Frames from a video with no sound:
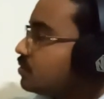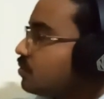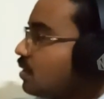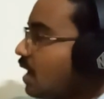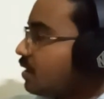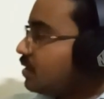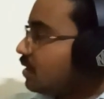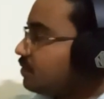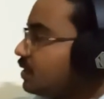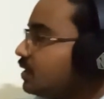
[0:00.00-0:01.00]
So I
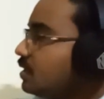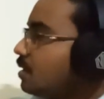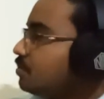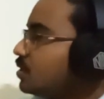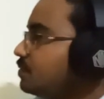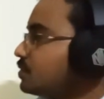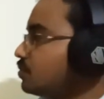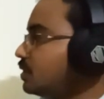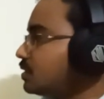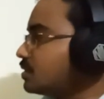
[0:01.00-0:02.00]
have written number of
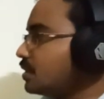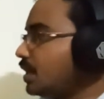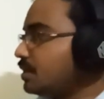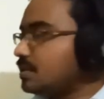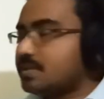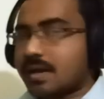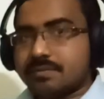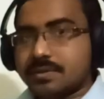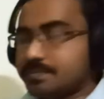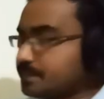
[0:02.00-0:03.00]
students
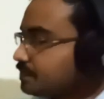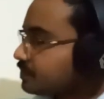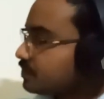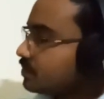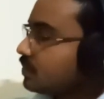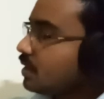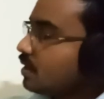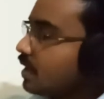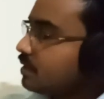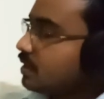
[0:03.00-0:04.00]
87,
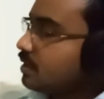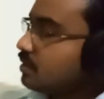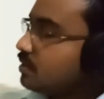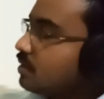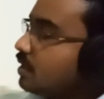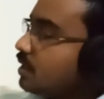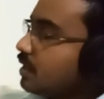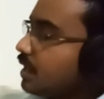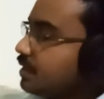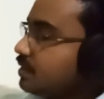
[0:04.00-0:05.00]
and then
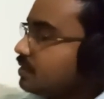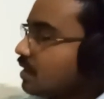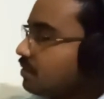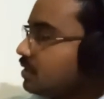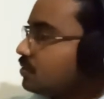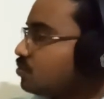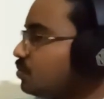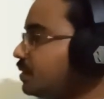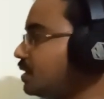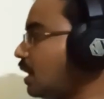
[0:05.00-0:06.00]
87 is
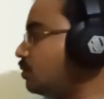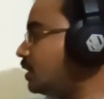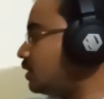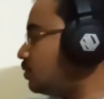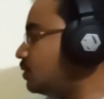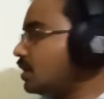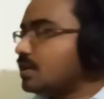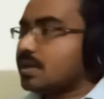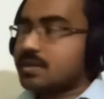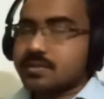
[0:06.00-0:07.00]
to be rounded to the
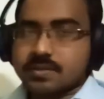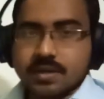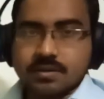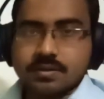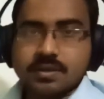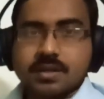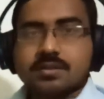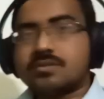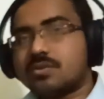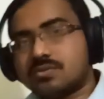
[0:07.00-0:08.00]
nearest 10.
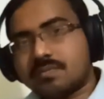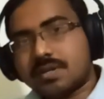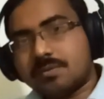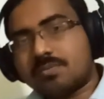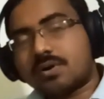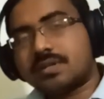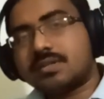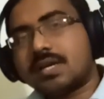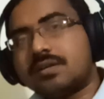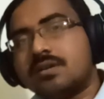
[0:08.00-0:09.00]
It is also very
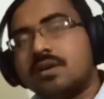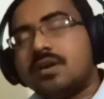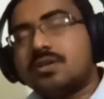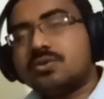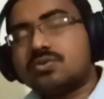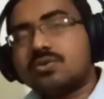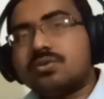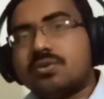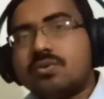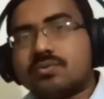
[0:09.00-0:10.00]
important that you
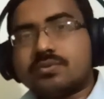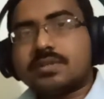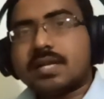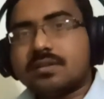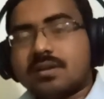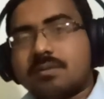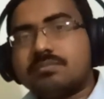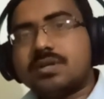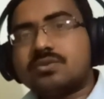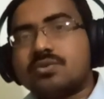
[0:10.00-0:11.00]
should know that the
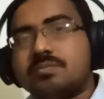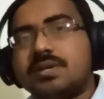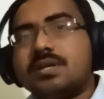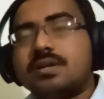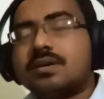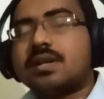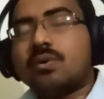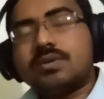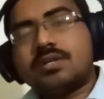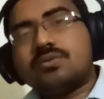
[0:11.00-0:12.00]
number should be
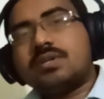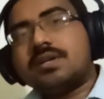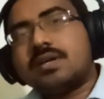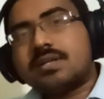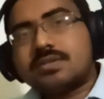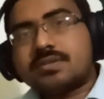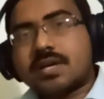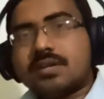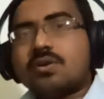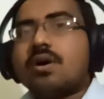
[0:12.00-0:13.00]
rounded to the nearest
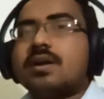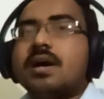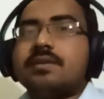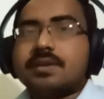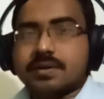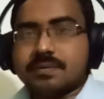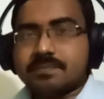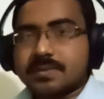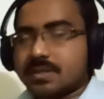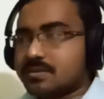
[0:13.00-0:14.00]
10 or 100.
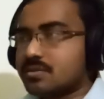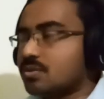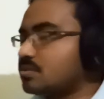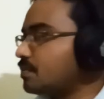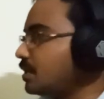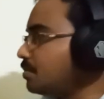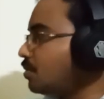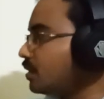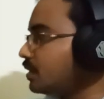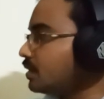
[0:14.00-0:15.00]
This is also very
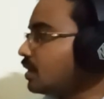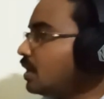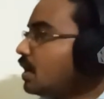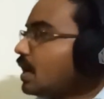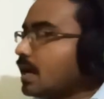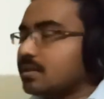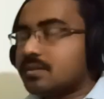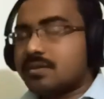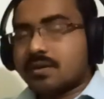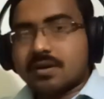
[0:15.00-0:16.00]
important. And
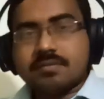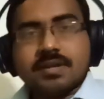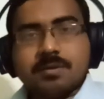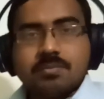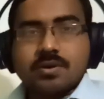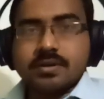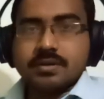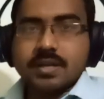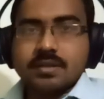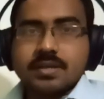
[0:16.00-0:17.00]
the third very
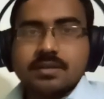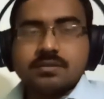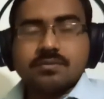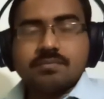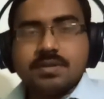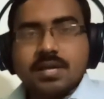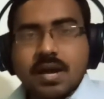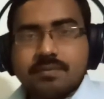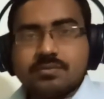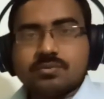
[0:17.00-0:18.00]
important thing, that we
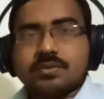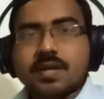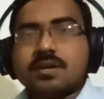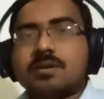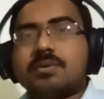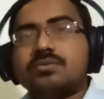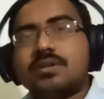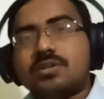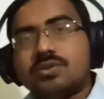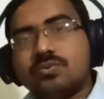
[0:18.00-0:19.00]
have to think about
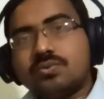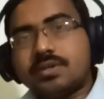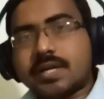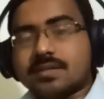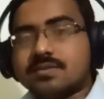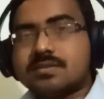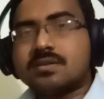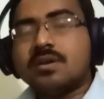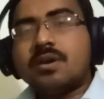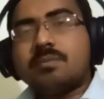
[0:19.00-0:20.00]
the two
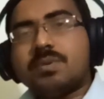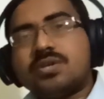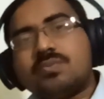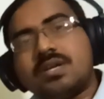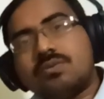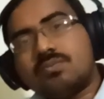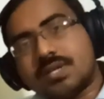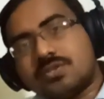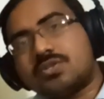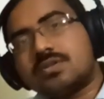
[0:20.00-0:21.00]
tens between
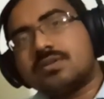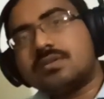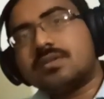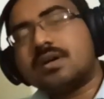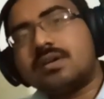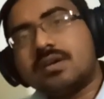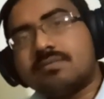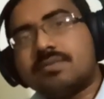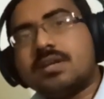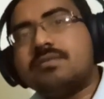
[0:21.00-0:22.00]
which the
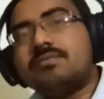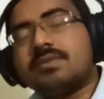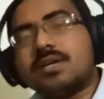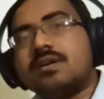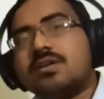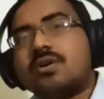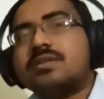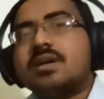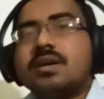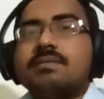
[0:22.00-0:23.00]
given figure
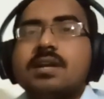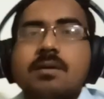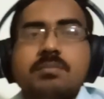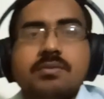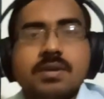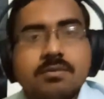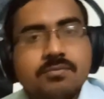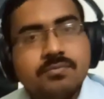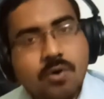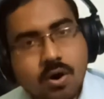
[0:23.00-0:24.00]
or the given number will
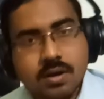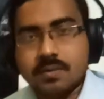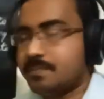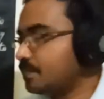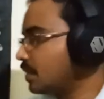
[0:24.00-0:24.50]
fall.